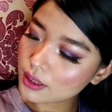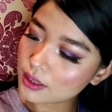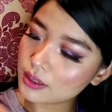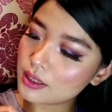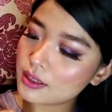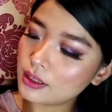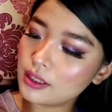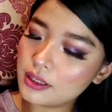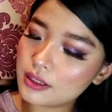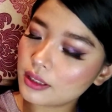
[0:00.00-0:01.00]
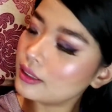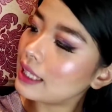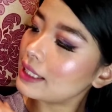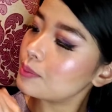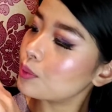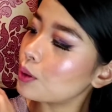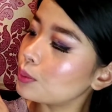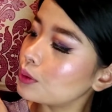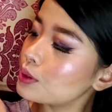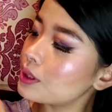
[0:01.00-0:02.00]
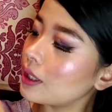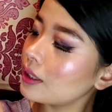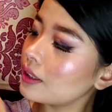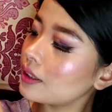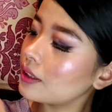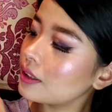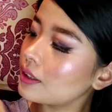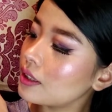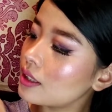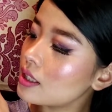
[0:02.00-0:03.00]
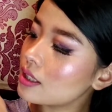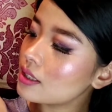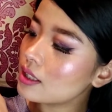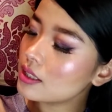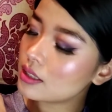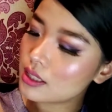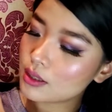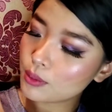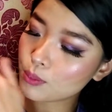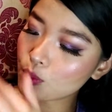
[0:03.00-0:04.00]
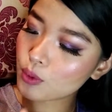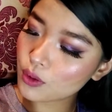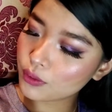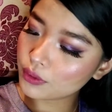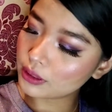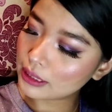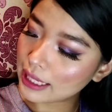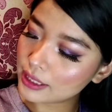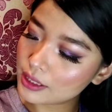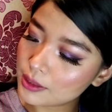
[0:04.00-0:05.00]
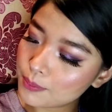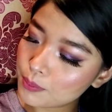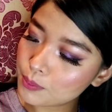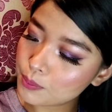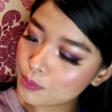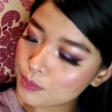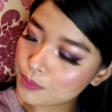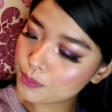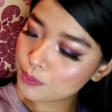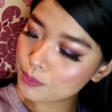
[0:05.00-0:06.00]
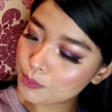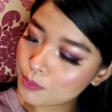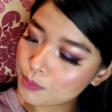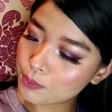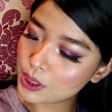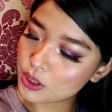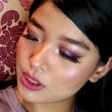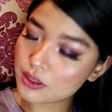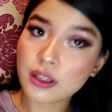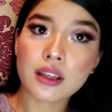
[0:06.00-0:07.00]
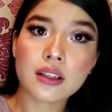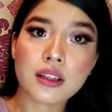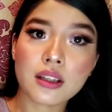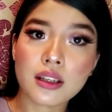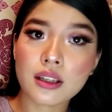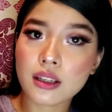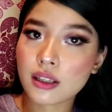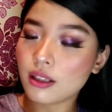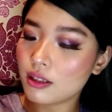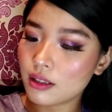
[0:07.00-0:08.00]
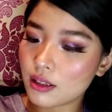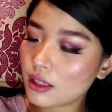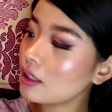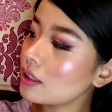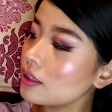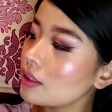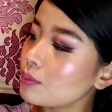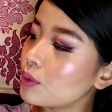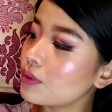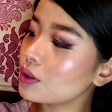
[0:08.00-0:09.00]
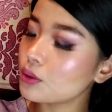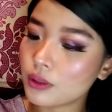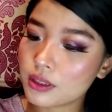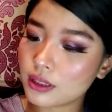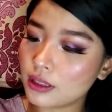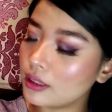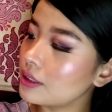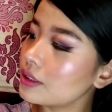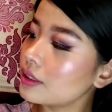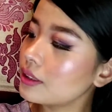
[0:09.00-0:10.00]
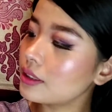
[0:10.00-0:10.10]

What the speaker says: This is a light purple shade. This is more of a light peachy shade. And then moving towards the glitter.